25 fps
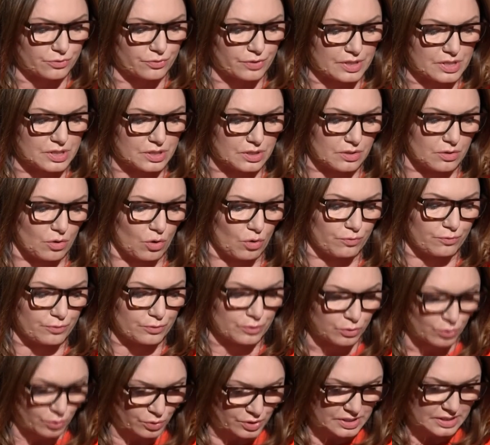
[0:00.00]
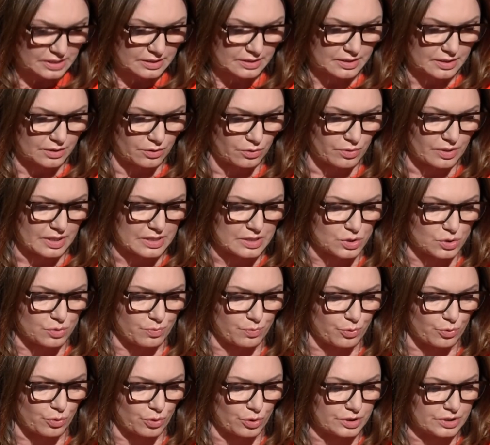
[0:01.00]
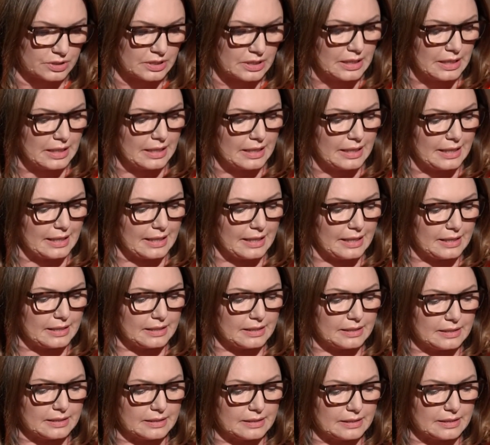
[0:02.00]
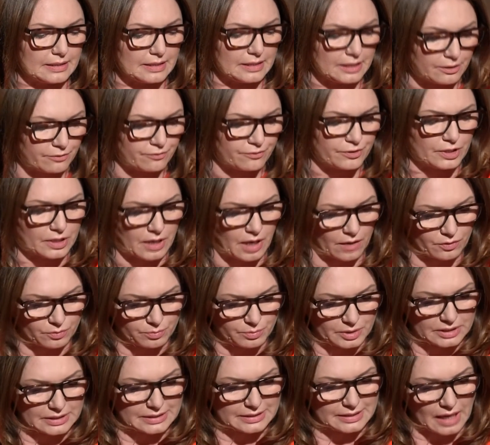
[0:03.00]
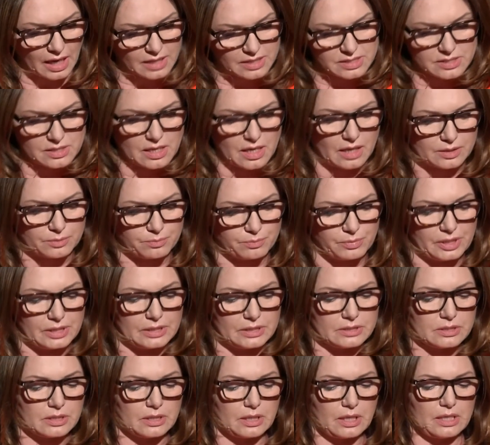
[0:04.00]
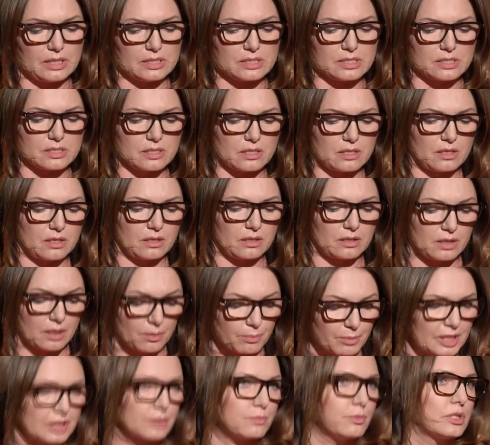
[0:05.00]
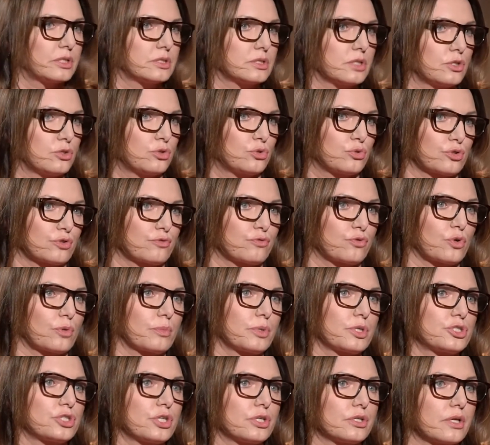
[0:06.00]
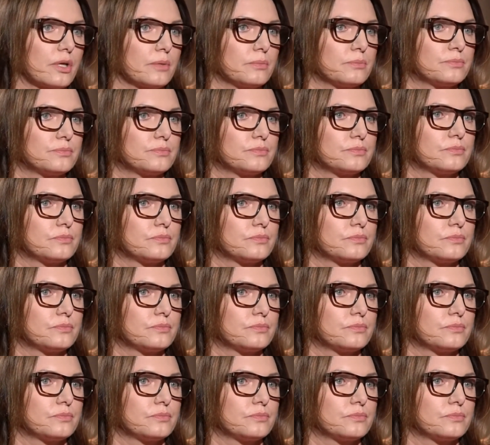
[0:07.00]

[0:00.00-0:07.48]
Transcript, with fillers: at risk of losing the US support if the government does not meet its uh, commitment to reform agenda?